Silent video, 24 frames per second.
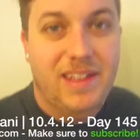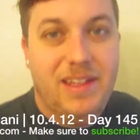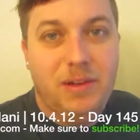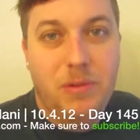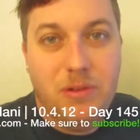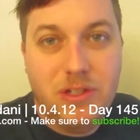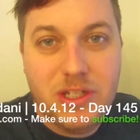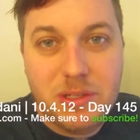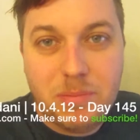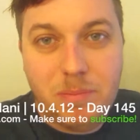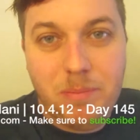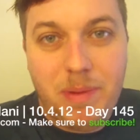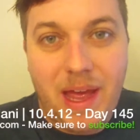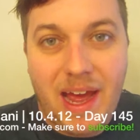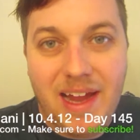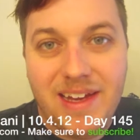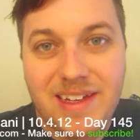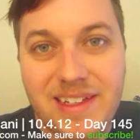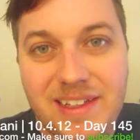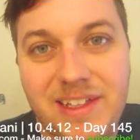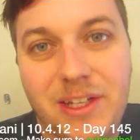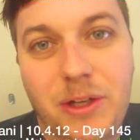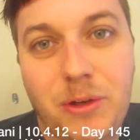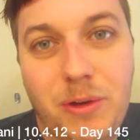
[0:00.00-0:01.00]
They were just
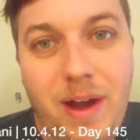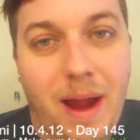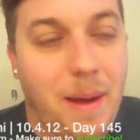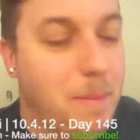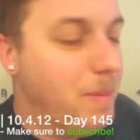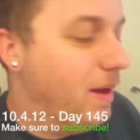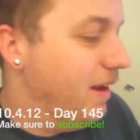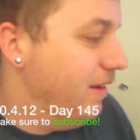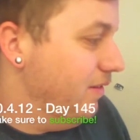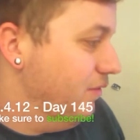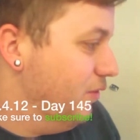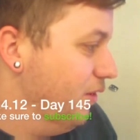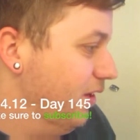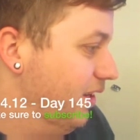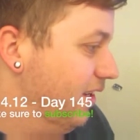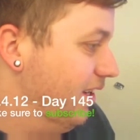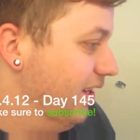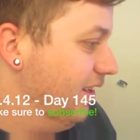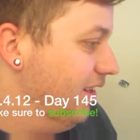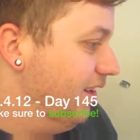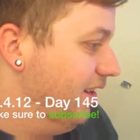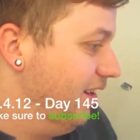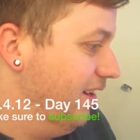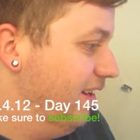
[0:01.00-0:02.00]
batting the crap out of one
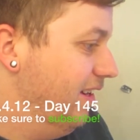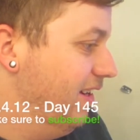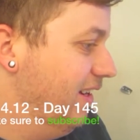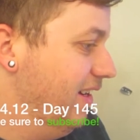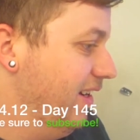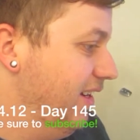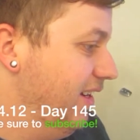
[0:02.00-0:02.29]
another.